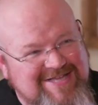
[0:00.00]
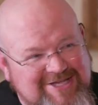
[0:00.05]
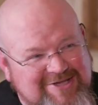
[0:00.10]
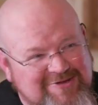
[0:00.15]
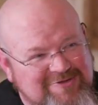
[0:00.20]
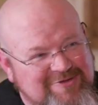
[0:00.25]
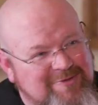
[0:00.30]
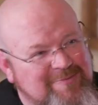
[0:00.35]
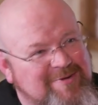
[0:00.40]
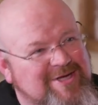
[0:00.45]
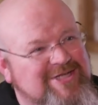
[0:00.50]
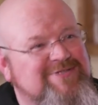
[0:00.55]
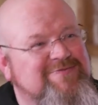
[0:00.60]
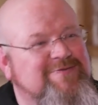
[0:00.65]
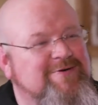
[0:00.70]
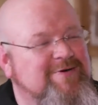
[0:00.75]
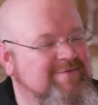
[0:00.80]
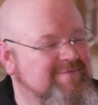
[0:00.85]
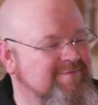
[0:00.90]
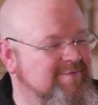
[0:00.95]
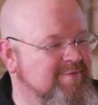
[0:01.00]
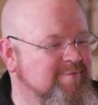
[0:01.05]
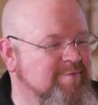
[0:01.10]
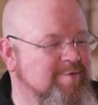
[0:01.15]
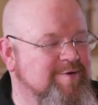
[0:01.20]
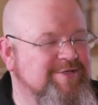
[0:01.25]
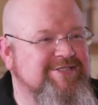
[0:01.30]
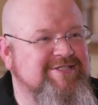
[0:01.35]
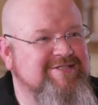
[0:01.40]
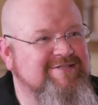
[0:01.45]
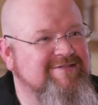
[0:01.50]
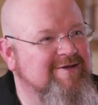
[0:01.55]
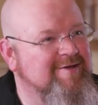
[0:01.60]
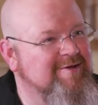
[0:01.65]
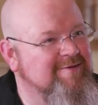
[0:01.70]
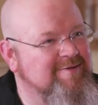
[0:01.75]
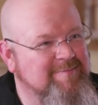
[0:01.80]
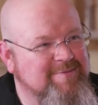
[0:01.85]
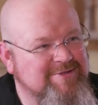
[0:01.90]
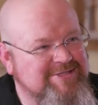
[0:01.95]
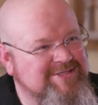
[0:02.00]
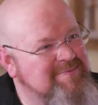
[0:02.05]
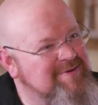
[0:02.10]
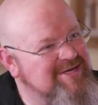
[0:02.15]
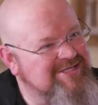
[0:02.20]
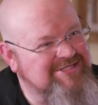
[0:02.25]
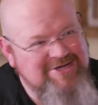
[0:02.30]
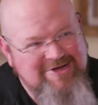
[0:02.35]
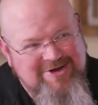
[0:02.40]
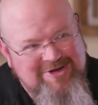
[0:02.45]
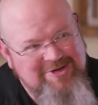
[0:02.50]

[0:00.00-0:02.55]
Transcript: Thank you so best. much for, for voicing the, the most amazing